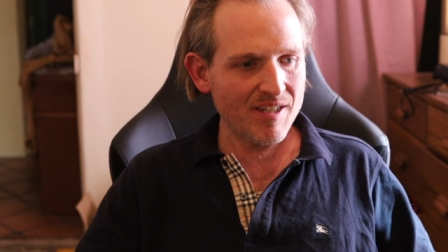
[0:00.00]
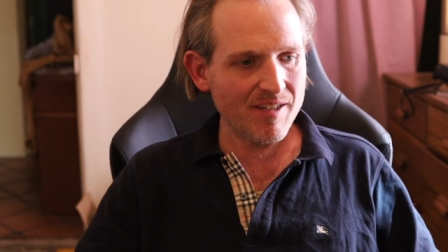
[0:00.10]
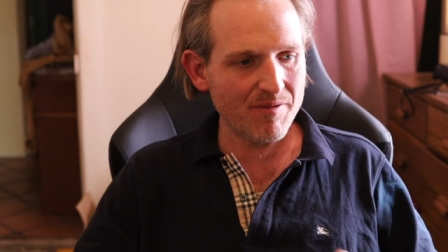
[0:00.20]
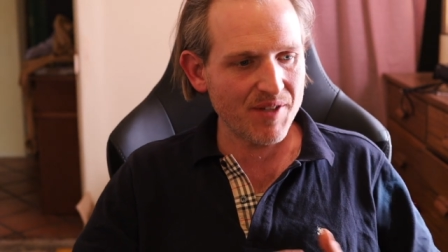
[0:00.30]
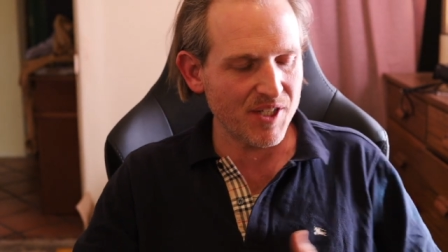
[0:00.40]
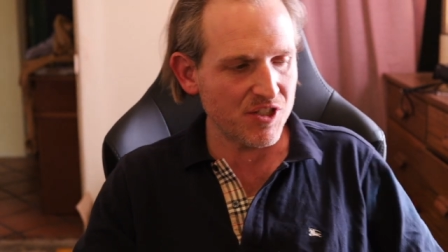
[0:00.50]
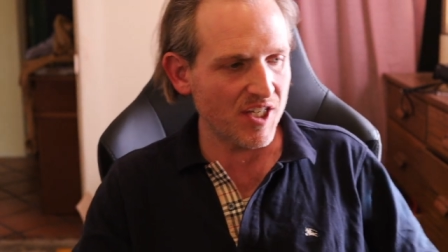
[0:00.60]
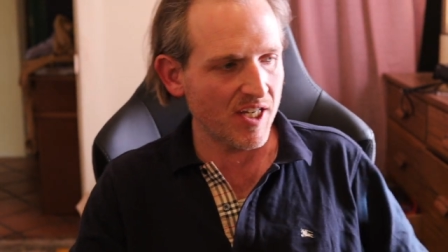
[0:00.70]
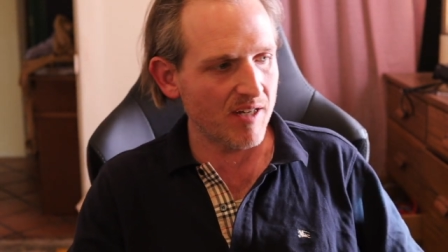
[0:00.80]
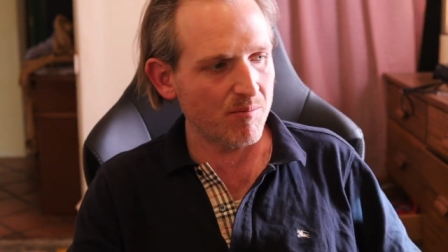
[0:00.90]
finishing
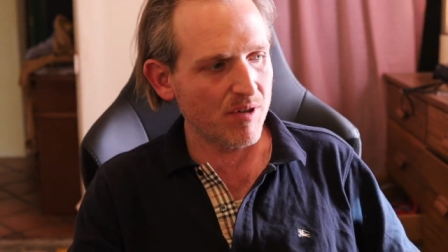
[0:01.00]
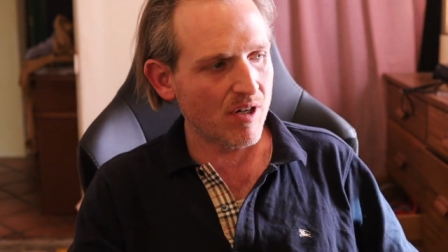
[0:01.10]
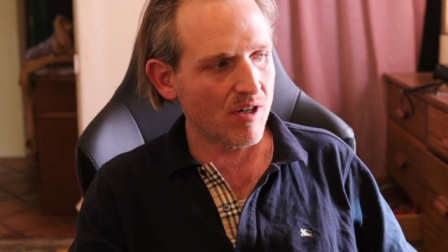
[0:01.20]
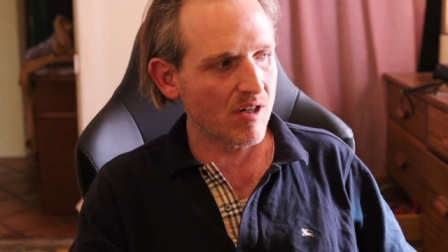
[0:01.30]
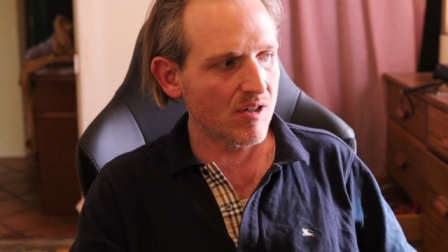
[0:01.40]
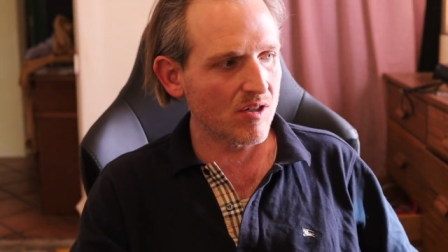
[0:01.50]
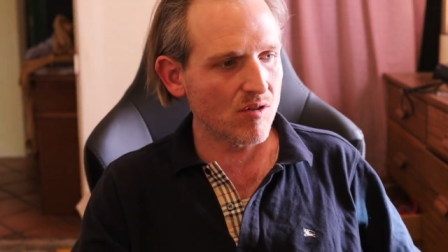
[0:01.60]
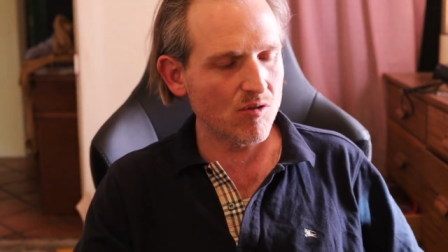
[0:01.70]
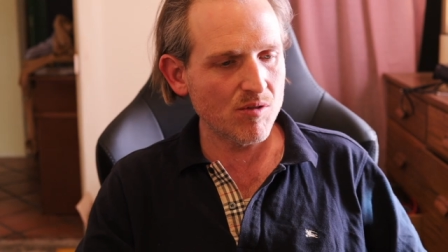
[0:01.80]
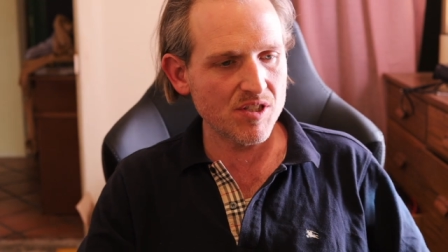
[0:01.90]
up our
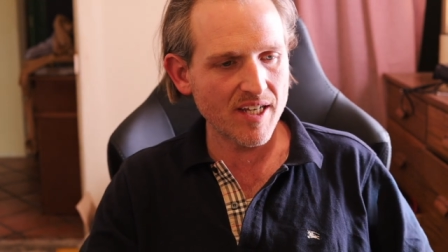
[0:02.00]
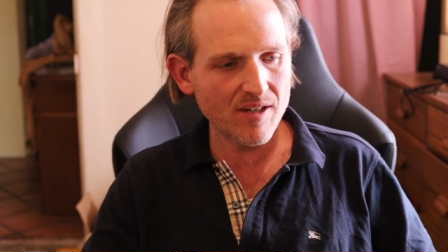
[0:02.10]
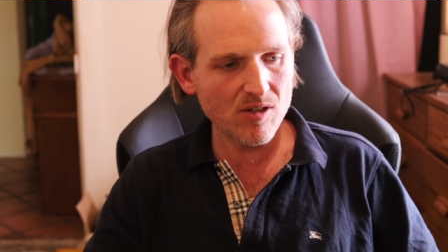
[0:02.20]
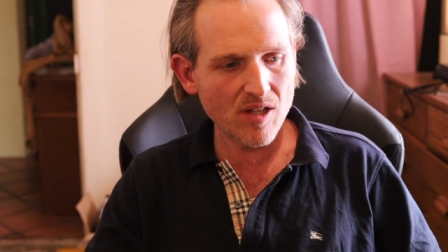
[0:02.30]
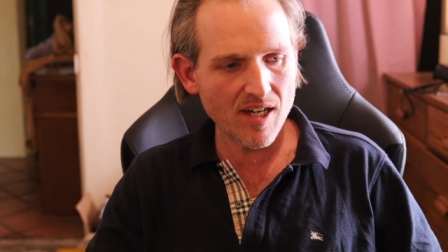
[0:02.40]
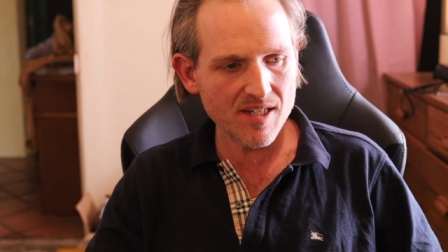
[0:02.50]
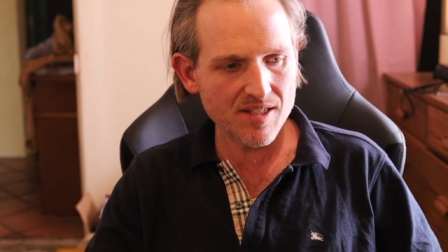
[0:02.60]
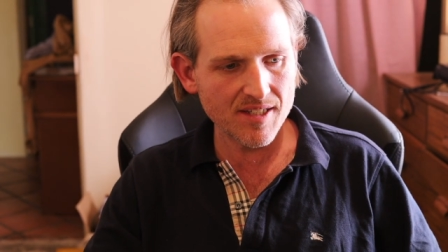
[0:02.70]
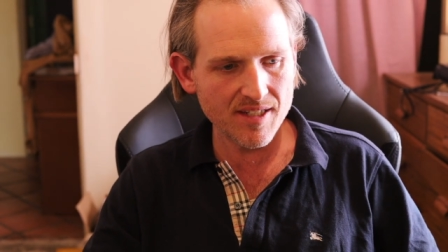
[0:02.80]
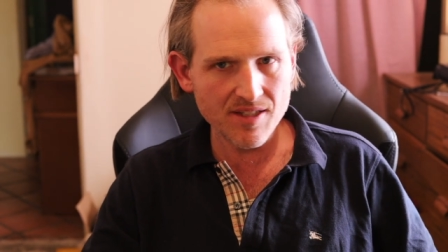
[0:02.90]
Global Cycle Locks and
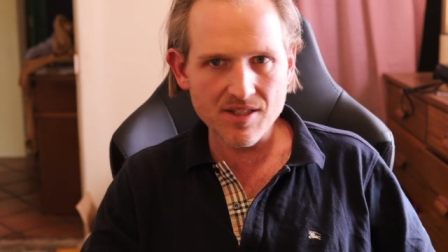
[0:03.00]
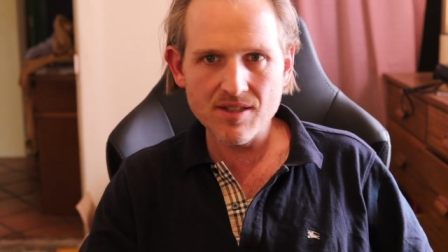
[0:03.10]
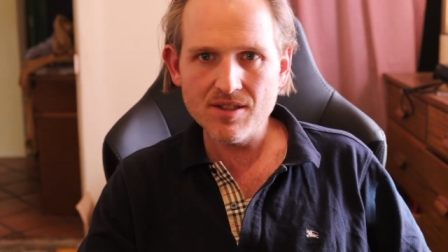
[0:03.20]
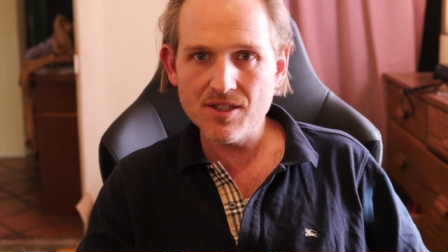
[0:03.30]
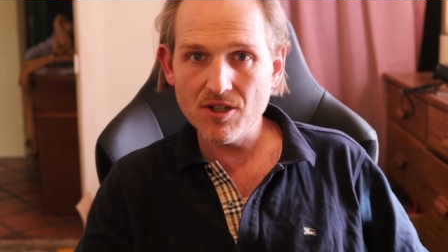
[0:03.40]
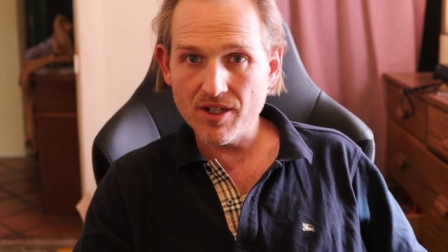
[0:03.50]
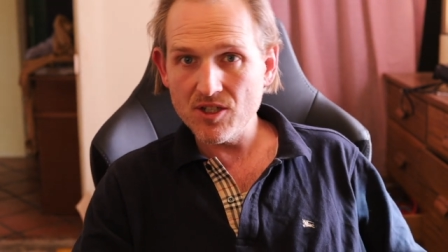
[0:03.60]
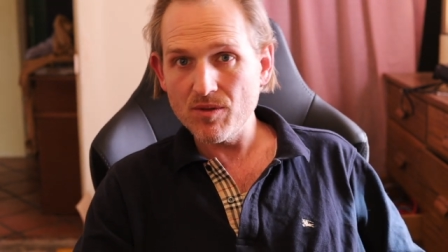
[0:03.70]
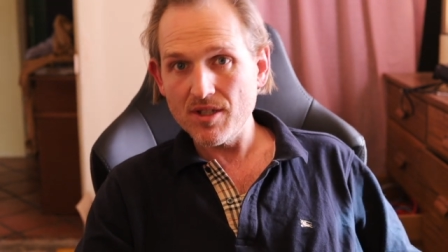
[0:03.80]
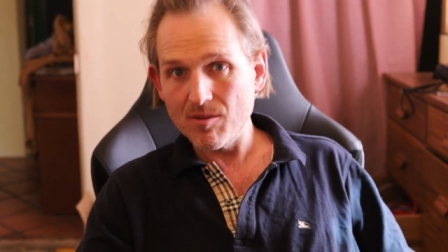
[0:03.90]
Keys series
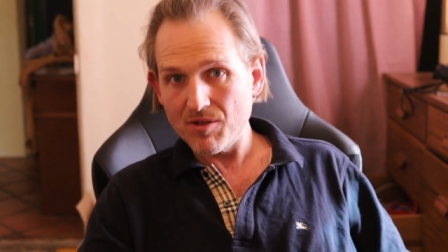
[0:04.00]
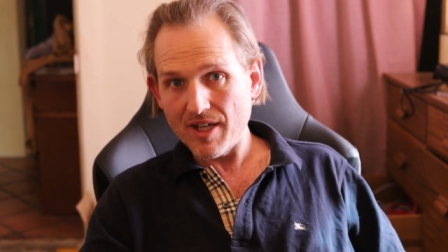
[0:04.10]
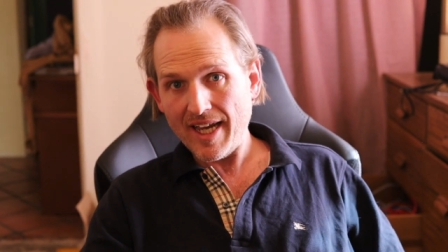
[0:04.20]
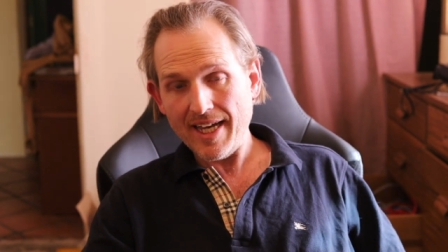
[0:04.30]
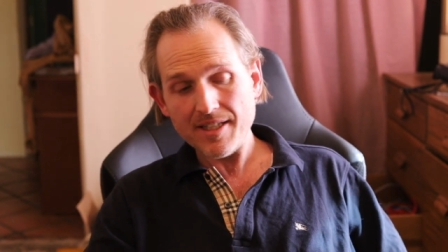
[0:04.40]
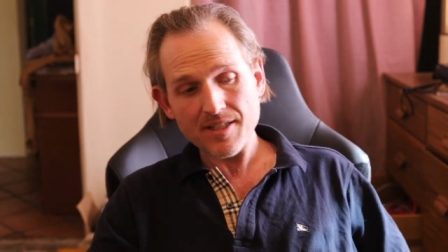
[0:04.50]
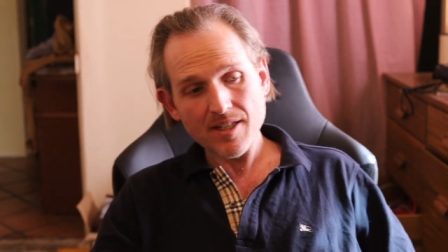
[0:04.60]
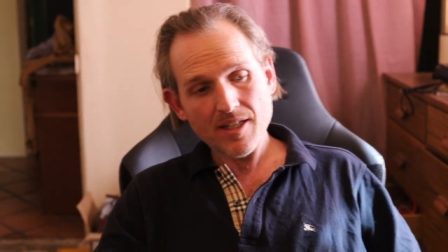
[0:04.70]
with number eight.